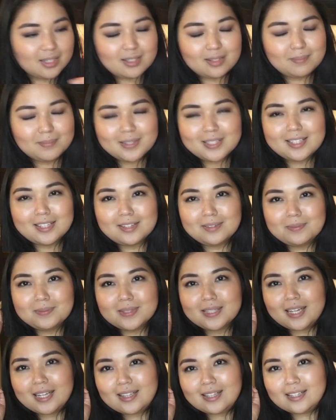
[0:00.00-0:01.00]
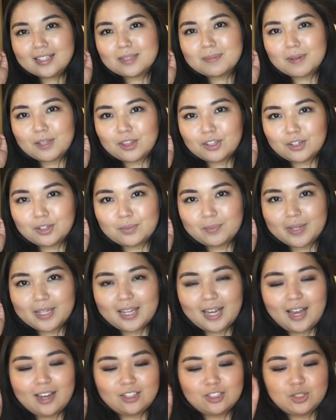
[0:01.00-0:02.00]
is it my second week? I think it's my third week
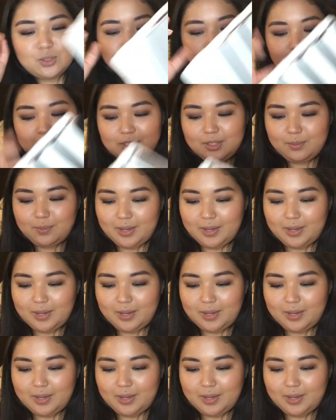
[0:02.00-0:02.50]
actually,